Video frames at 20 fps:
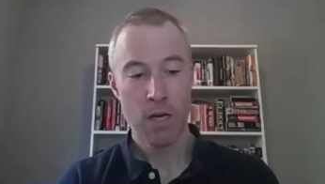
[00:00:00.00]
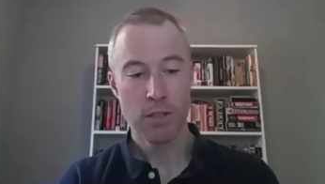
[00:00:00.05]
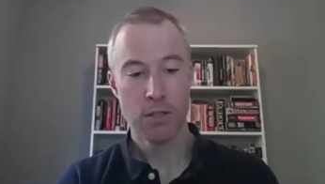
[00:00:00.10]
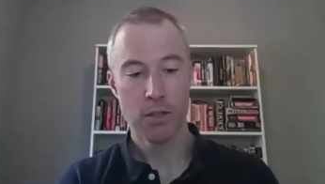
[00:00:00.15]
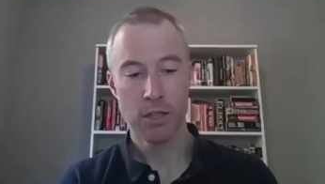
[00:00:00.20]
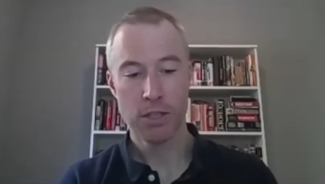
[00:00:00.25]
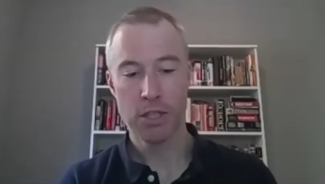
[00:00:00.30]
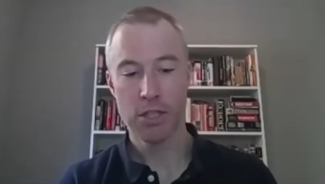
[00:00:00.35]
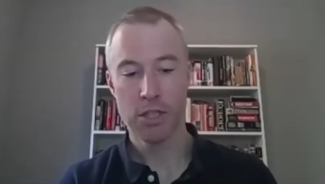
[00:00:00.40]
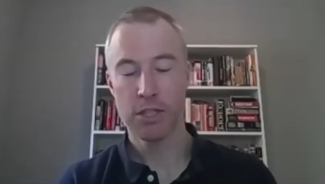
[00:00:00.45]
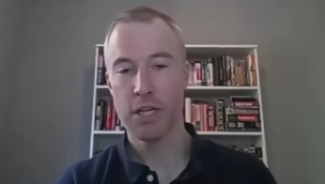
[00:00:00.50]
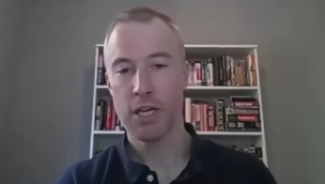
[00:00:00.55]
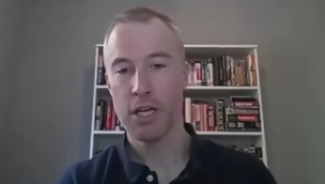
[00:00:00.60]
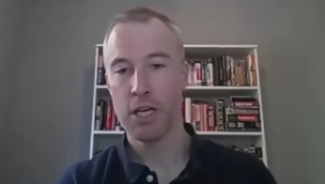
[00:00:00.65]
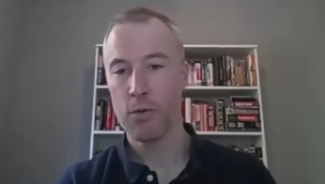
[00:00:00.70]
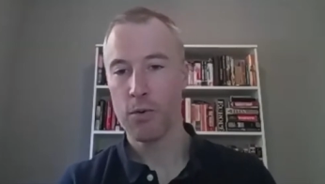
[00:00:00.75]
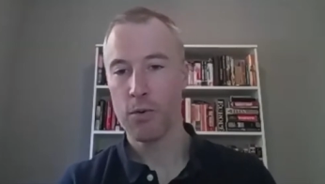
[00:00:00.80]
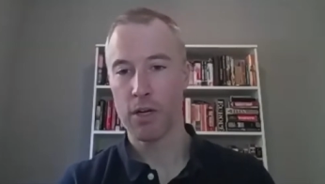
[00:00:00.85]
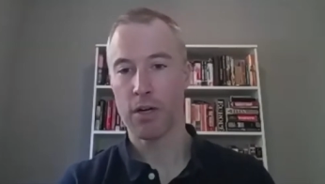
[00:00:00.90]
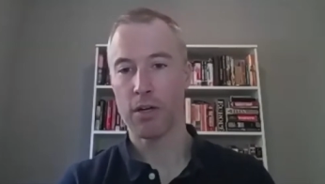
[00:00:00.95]
So let's just say
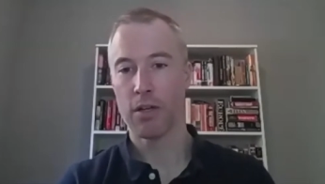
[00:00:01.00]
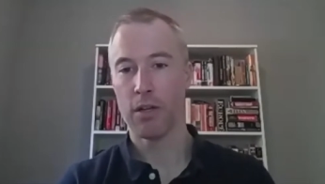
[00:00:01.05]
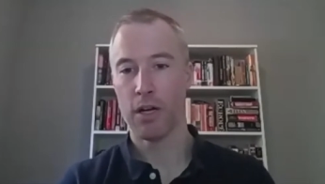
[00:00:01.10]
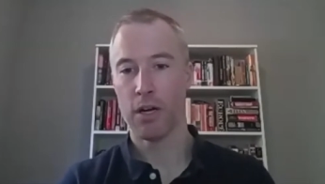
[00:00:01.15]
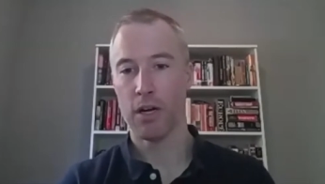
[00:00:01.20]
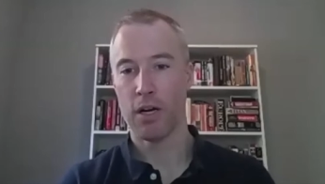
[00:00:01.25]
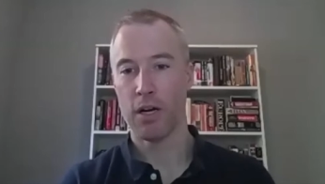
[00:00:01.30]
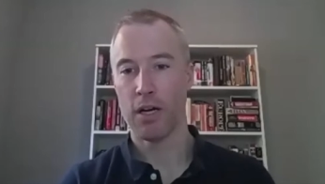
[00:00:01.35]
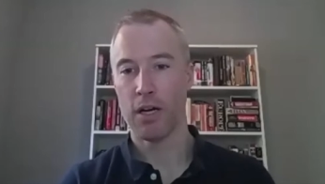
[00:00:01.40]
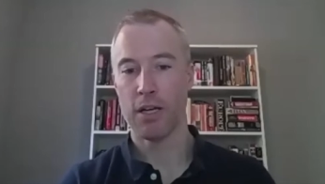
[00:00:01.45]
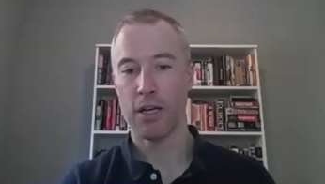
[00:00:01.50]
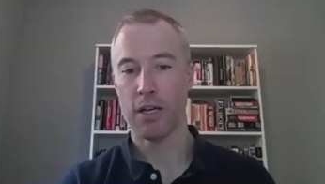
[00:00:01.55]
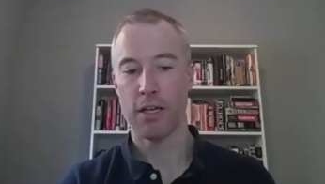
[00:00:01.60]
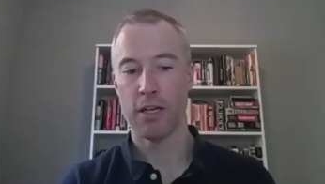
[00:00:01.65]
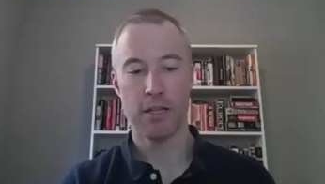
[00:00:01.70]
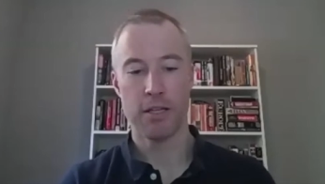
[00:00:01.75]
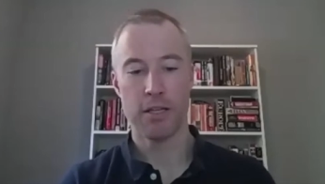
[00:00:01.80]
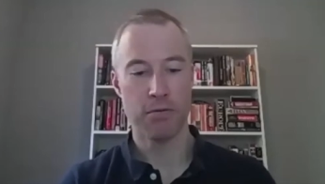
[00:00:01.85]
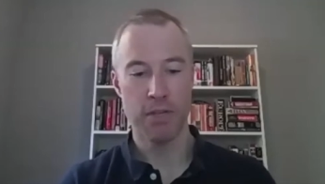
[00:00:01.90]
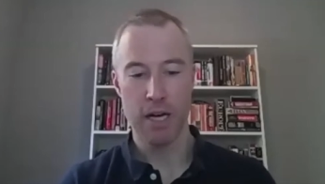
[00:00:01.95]
you went online, you
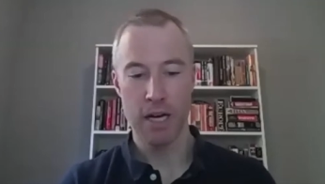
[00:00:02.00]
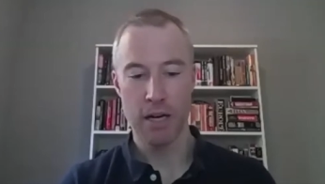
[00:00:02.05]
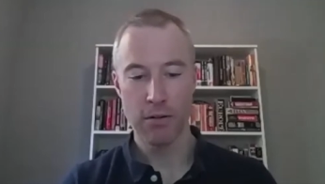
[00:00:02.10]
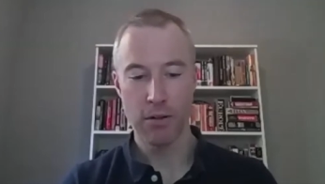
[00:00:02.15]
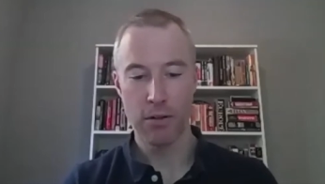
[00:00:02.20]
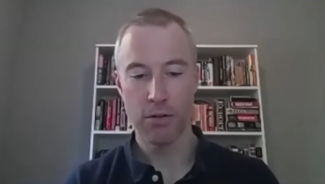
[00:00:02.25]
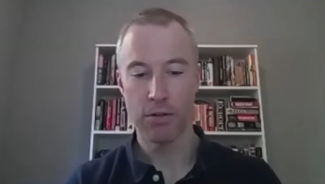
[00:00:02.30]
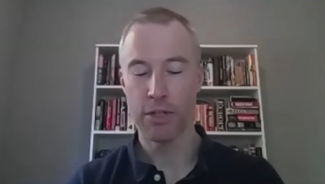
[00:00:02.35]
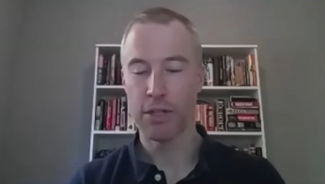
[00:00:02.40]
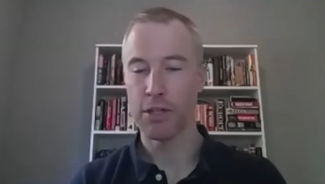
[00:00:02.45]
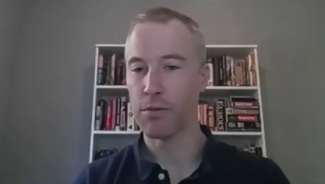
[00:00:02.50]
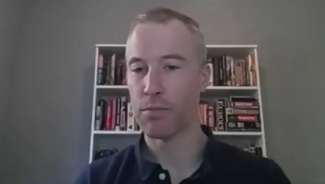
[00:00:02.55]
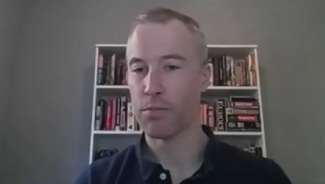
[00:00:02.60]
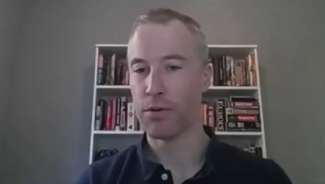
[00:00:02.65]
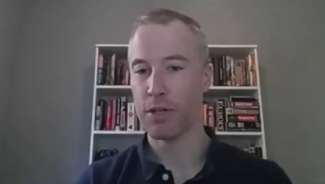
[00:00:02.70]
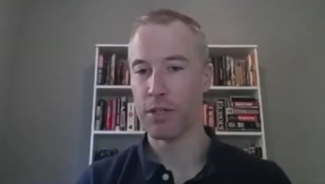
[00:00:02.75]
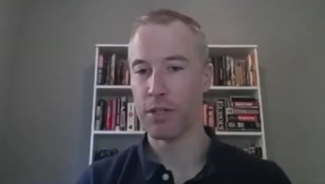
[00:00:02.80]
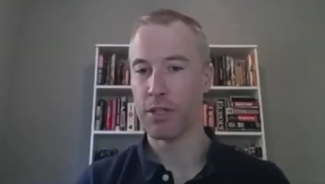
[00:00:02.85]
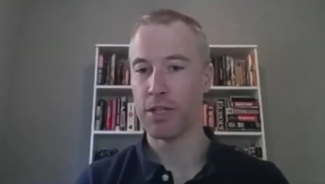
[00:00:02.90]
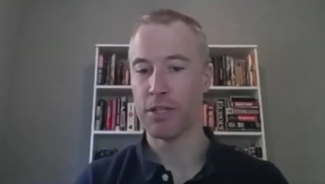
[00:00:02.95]
downloaded or
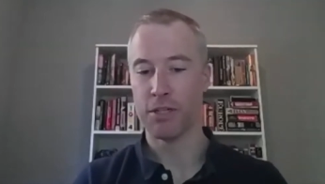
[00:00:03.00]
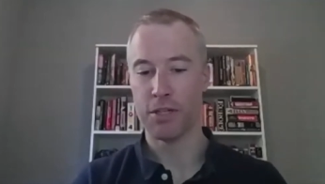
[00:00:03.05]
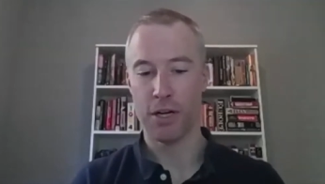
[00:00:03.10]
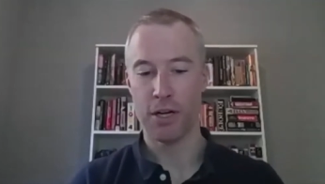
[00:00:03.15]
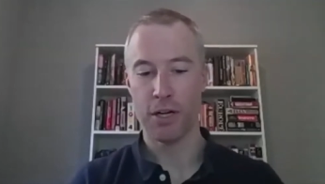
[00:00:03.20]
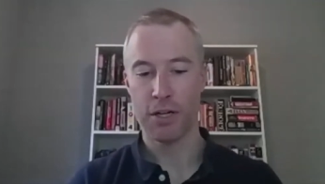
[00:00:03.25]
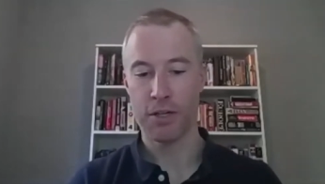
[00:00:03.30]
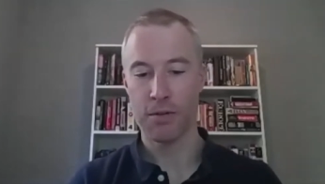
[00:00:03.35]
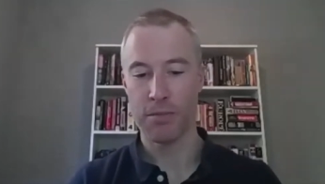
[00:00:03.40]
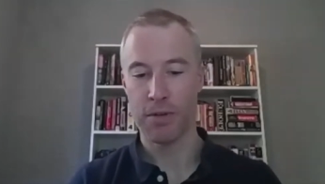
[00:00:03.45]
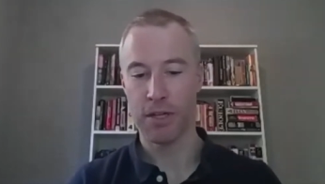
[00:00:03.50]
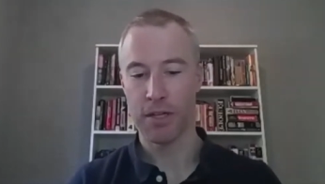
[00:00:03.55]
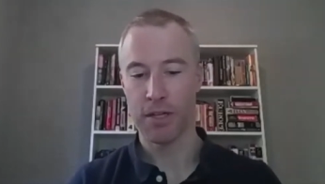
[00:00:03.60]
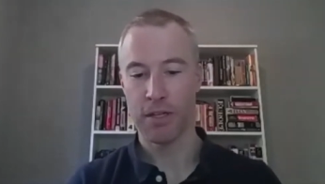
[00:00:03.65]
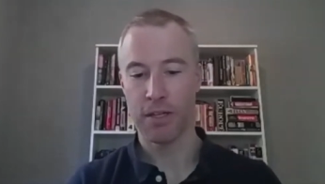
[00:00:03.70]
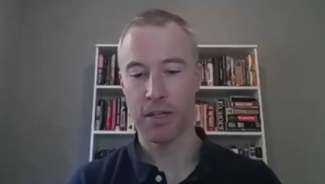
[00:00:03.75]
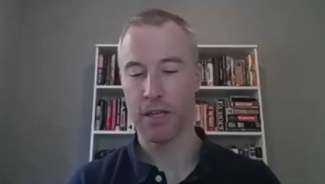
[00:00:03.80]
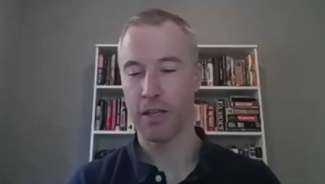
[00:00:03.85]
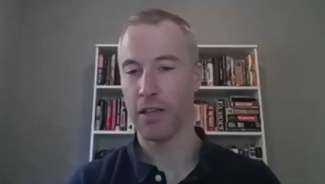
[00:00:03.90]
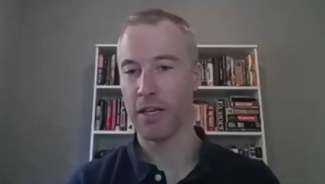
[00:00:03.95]
printed a document
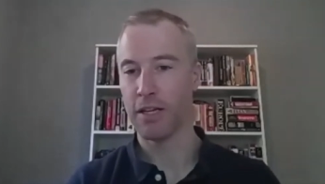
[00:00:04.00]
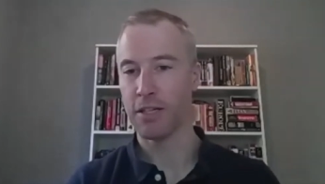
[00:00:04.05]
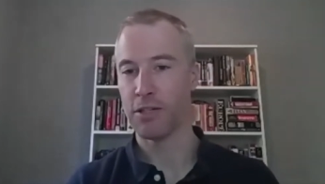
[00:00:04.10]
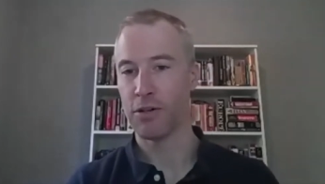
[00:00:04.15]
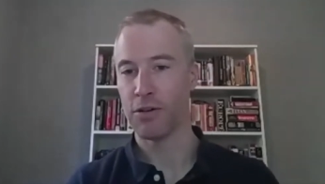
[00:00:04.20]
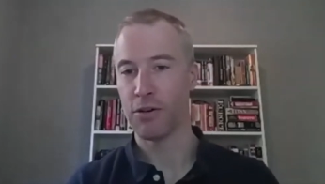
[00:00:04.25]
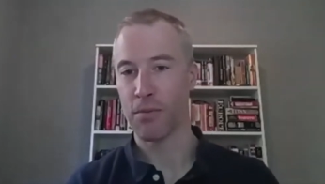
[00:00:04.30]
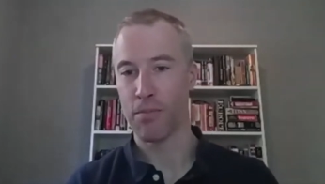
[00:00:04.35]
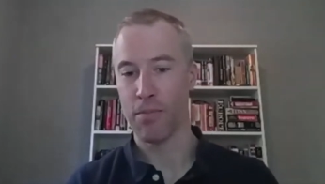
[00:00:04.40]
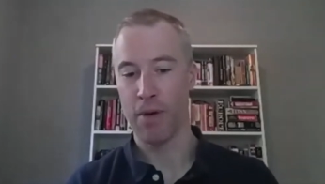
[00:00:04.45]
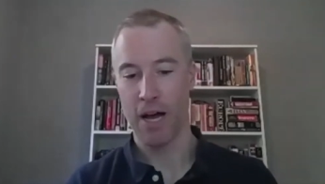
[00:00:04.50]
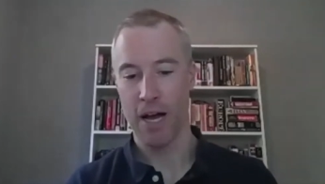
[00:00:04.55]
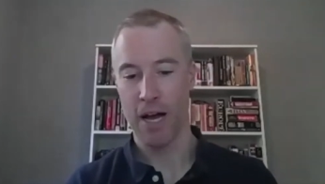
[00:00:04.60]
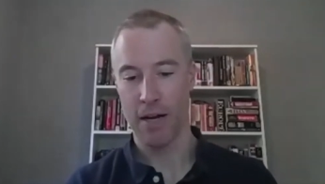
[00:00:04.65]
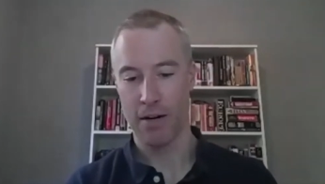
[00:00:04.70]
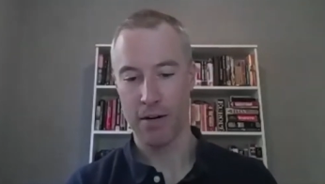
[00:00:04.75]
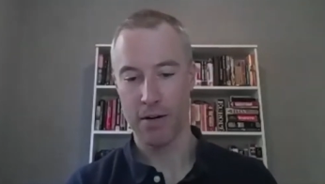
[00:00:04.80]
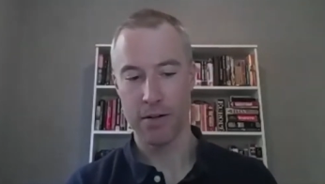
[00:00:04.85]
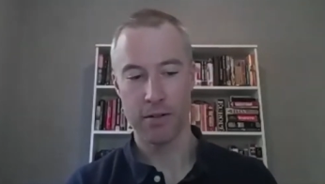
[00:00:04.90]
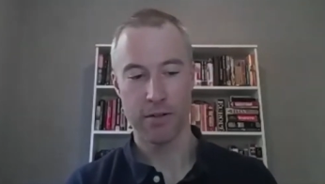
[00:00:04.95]
that lays out a
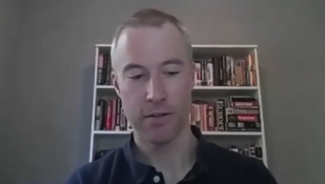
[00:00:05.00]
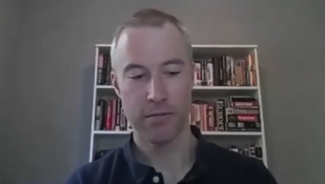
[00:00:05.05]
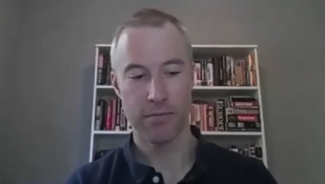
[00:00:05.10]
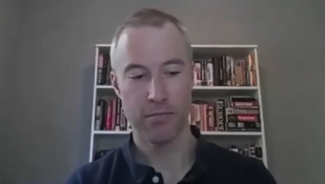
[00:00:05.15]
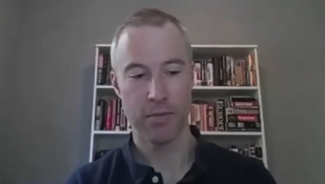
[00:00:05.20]
pattern